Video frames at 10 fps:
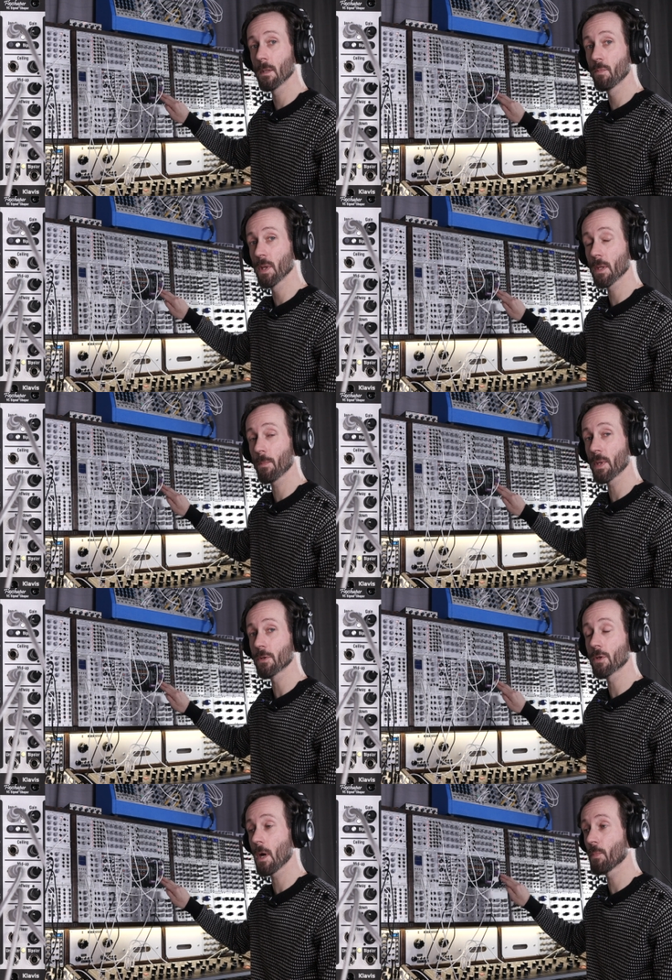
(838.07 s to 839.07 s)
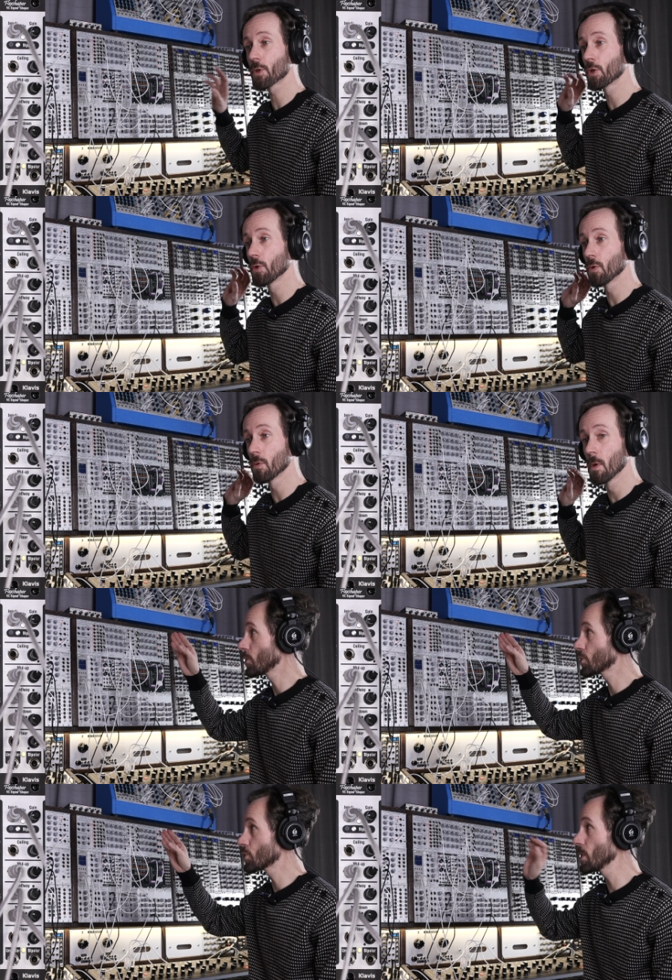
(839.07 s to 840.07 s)
the build up and drop to
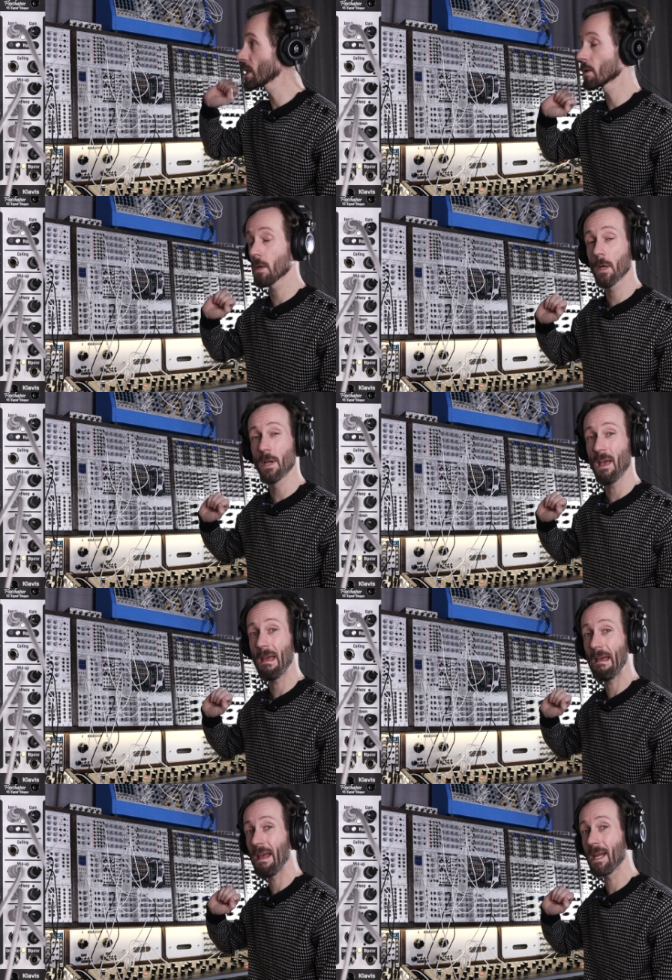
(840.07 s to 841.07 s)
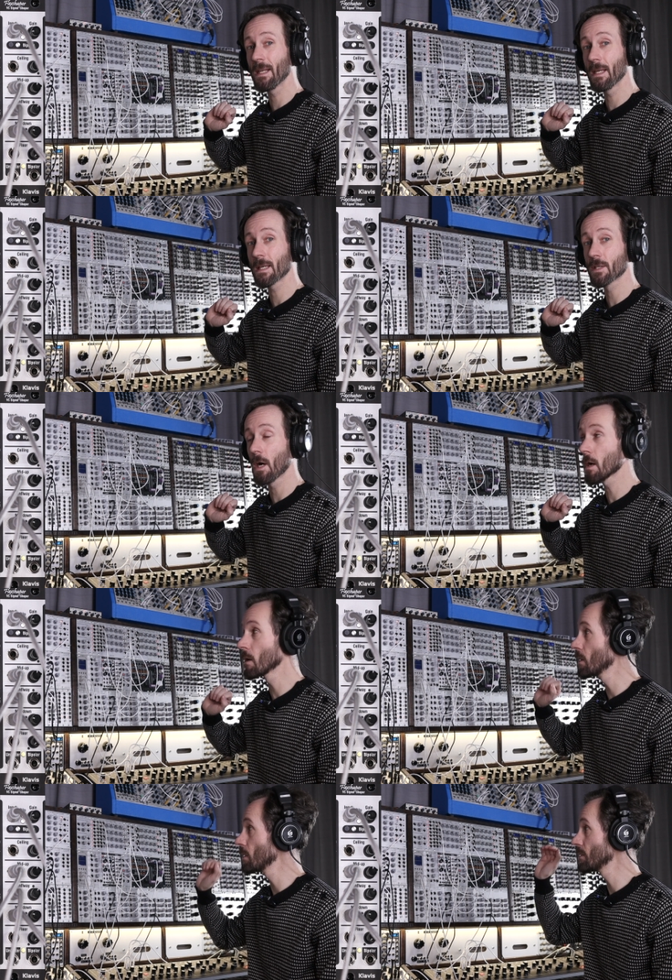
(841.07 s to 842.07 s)
trigger an
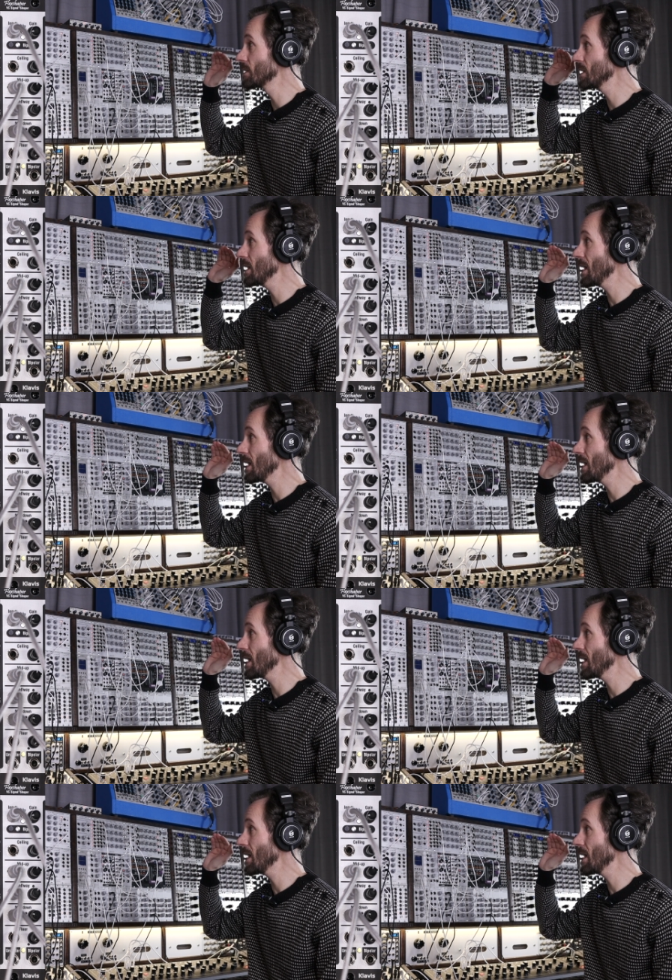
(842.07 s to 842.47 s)
ADSR. The